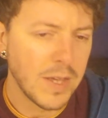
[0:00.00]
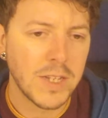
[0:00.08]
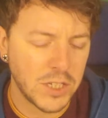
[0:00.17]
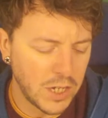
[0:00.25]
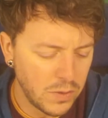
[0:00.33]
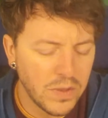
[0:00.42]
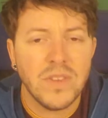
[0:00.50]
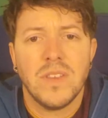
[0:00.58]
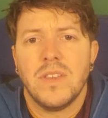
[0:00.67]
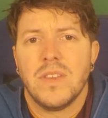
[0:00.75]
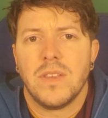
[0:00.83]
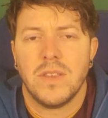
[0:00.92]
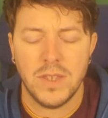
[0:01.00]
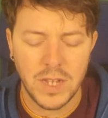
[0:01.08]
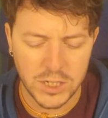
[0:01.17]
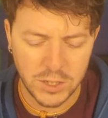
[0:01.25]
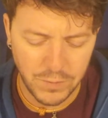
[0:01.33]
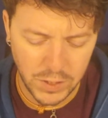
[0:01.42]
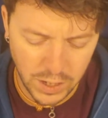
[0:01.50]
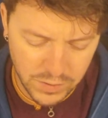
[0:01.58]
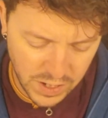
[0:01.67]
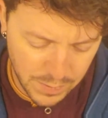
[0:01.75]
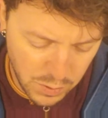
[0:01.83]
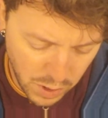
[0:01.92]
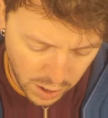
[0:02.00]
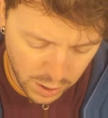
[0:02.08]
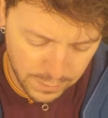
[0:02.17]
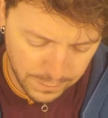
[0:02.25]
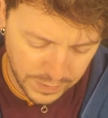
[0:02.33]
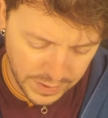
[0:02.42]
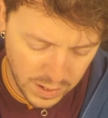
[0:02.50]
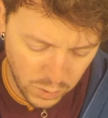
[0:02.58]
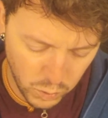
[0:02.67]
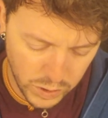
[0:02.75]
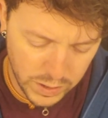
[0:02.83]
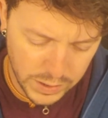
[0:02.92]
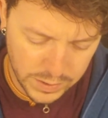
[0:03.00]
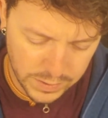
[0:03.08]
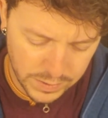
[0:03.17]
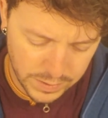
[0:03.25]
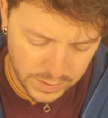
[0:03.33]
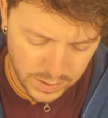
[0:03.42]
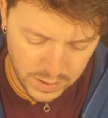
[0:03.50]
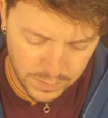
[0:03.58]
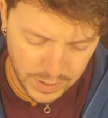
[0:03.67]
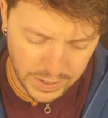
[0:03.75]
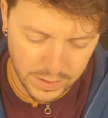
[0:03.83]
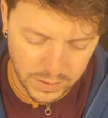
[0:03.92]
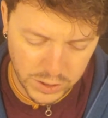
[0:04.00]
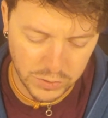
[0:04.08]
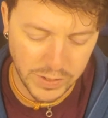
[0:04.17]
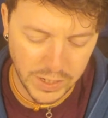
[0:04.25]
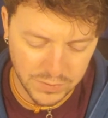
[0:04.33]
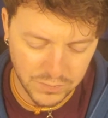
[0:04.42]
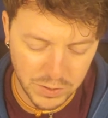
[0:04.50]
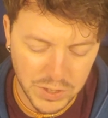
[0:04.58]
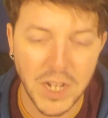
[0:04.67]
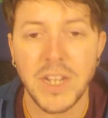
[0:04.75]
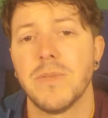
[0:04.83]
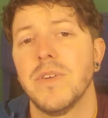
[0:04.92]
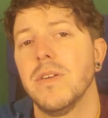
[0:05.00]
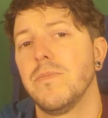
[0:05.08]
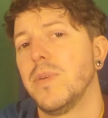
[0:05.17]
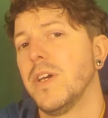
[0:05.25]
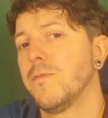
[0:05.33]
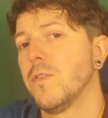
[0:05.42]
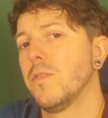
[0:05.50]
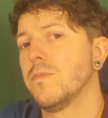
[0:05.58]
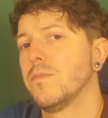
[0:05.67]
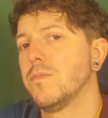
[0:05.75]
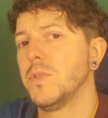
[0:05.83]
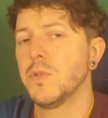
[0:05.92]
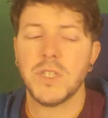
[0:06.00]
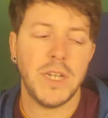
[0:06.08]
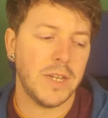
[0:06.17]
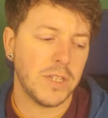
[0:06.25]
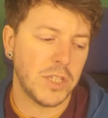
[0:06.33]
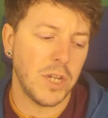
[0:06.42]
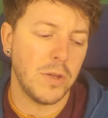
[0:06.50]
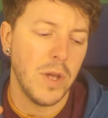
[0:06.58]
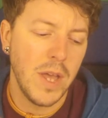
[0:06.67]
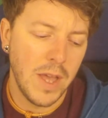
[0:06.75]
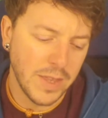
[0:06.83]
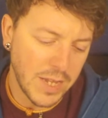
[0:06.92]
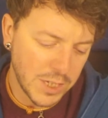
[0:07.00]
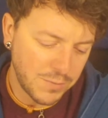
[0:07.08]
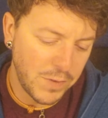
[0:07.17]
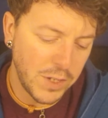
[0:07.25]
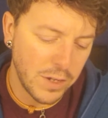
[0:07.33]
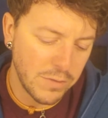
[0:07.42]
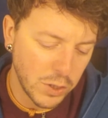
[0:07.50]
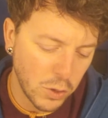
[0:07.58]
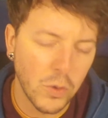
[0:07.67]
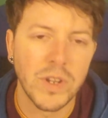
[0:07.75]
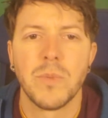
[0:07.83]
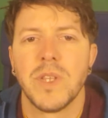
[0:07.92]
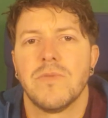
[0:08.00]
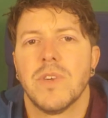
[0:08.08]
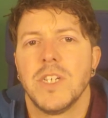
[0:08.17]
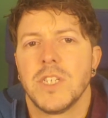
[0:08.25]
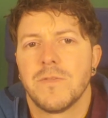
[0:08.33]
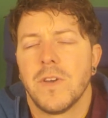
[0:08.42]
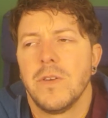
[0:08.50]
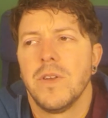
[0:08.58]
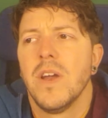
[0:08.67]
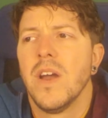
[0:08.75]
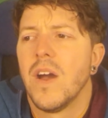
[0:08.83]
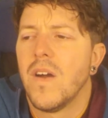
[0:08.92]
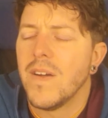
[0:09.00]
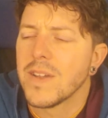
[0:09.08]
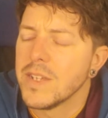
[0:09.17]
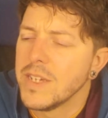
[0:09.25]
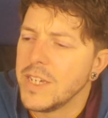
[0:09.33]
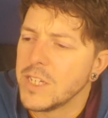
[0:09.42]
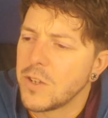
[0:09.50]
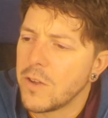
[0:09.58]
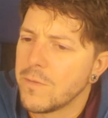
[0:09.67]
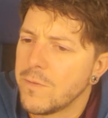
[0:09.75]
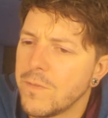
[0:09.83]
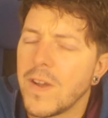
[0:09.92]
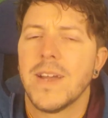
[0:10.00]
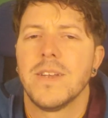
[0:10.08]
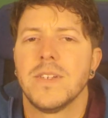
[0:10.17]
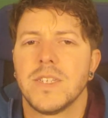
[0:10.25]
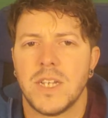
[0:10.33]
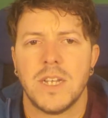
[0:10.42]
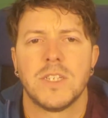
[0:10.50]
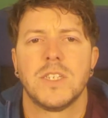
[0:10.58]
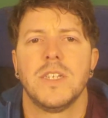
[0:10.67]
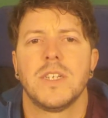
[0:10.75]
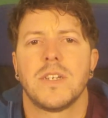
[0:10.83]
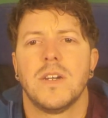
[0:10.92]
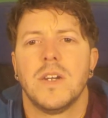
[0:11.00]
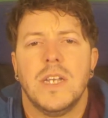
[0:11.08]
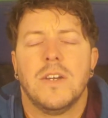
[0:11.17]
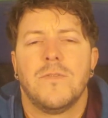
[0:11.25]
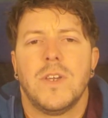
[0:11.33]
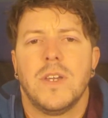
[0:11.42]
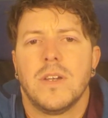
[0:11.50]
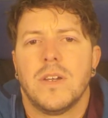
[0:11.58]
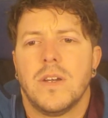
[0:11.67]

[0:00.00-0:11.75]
So that's the video demo. Hopefully that'll work. Um, and the screen hasn't rotated around, but if not, you'll see it. So that's video recording with the Razer phone. I think it's fantastic. I love it.